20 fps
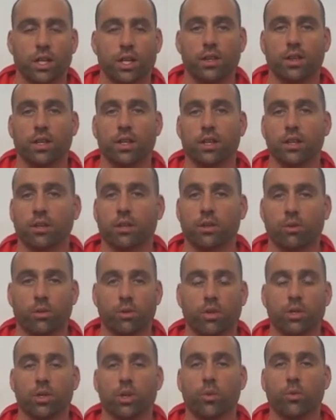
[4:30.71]
And then,
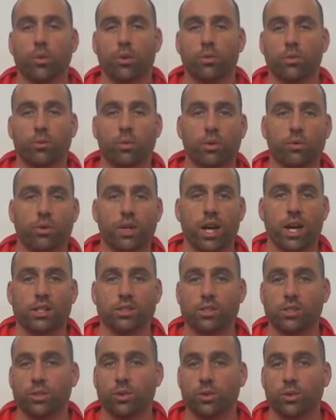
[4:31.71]
we've
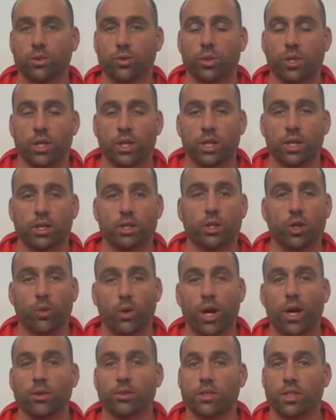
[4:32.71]
got to
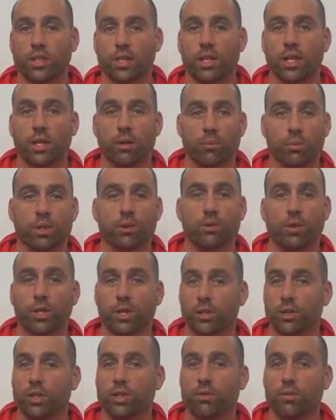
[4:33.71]
go out and be
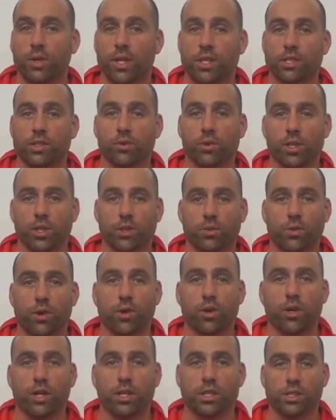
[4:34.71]
very good defensively as
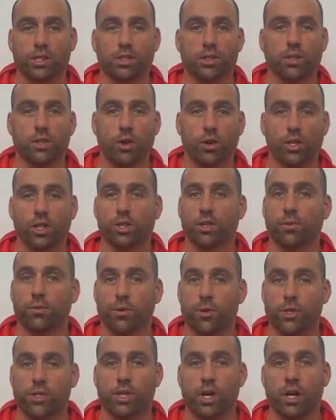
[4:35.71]
far as guarding their
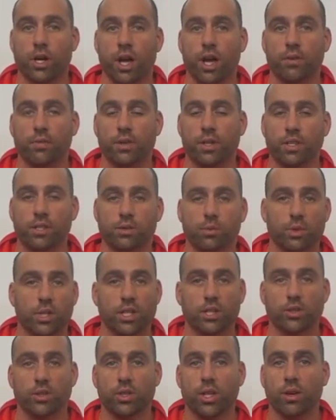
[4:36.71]
first shot offense. We
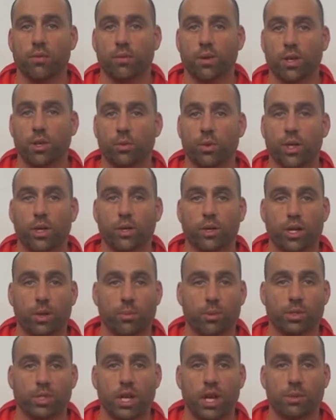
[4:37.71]
didn't do that very well a
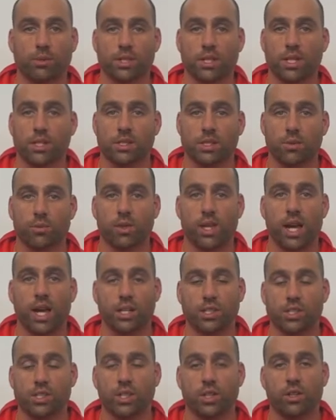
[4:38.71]
couple times against them
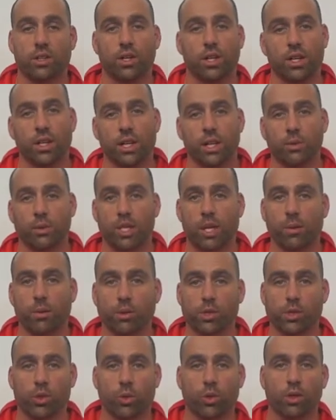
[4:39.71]
last year. We came
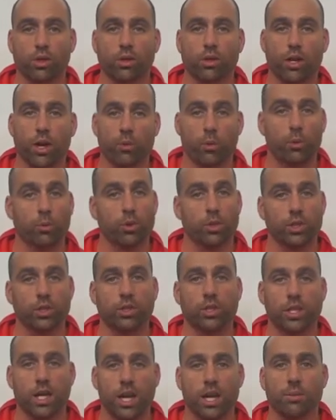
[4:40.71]
up short in a couple really
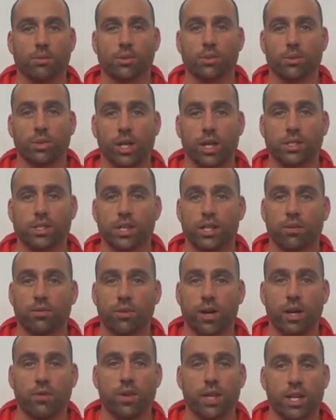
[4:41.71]
good games. We lost
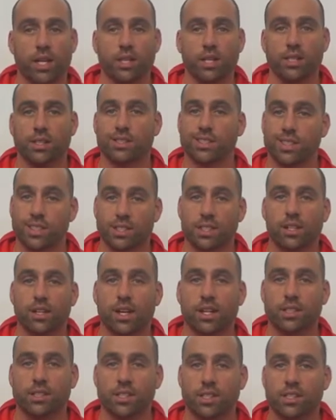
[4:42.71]
85-80 and
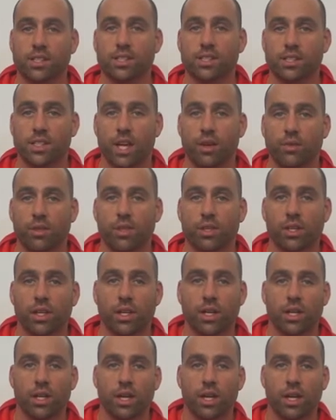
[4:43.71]
69-67.
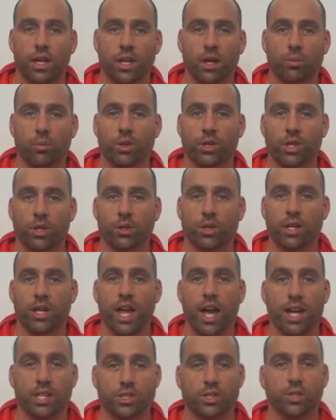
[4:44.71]
But they're a
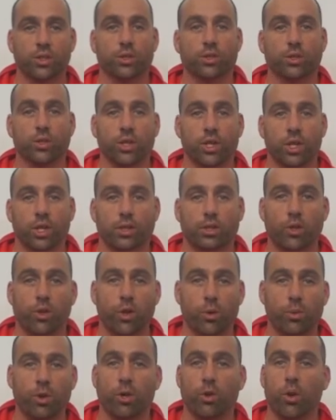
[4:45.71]
national
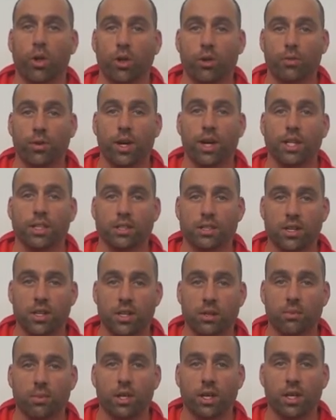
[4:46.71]
tournament qualifying
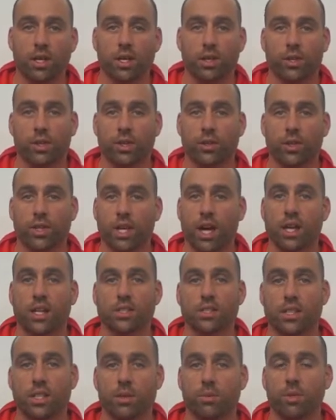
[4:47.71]
team. They're the
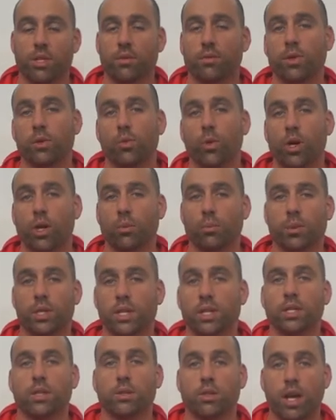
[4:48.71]
kind of team that if you want
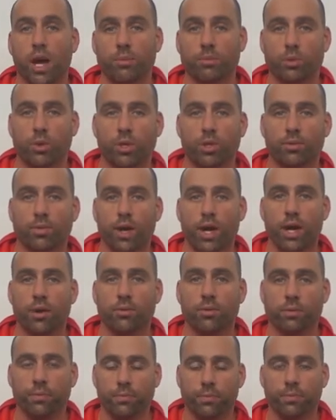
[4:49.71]
to be in the top
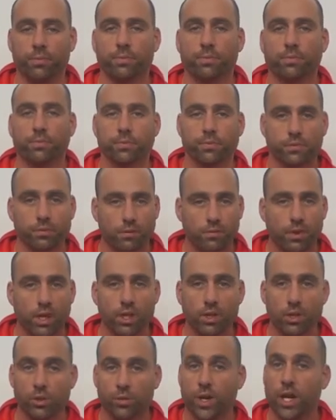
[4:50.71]
25,
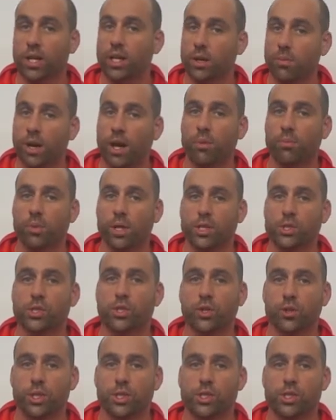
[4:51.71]
you've got to come out and make
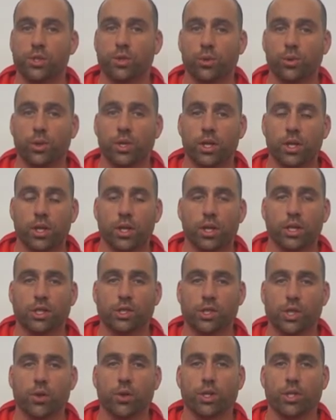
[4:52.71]
sure that you
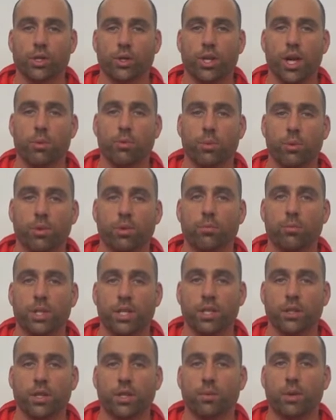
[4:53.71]
show that you're capable of
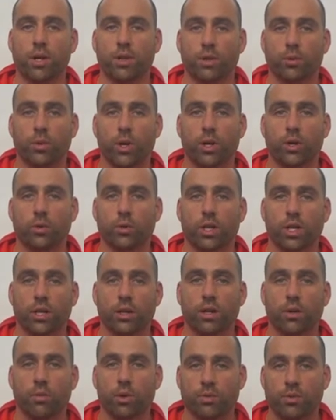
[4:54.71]
beating them on the road.
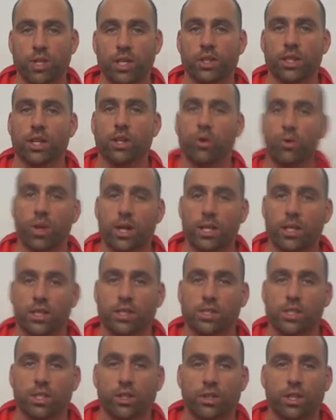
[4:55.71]
And we've done that already
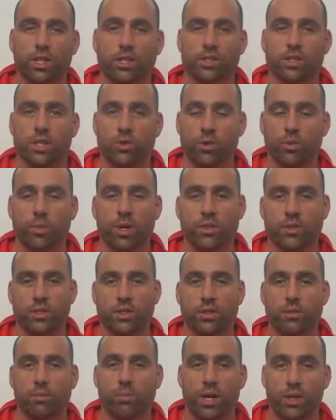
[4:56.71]
this year against Central
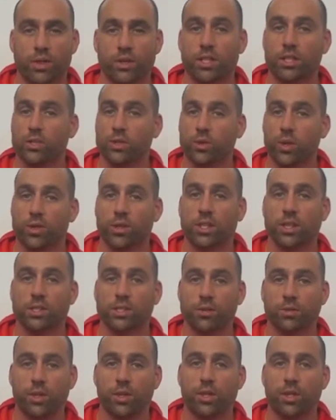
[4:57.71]
Methodist, who I think
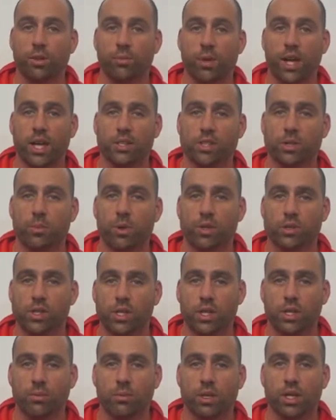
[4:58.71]
is a very good
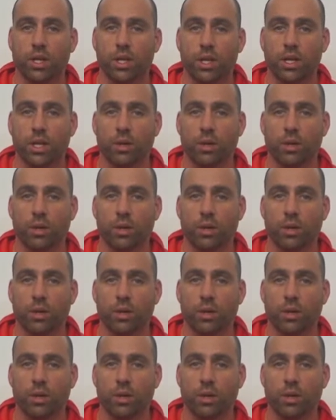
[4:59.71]
basketball team.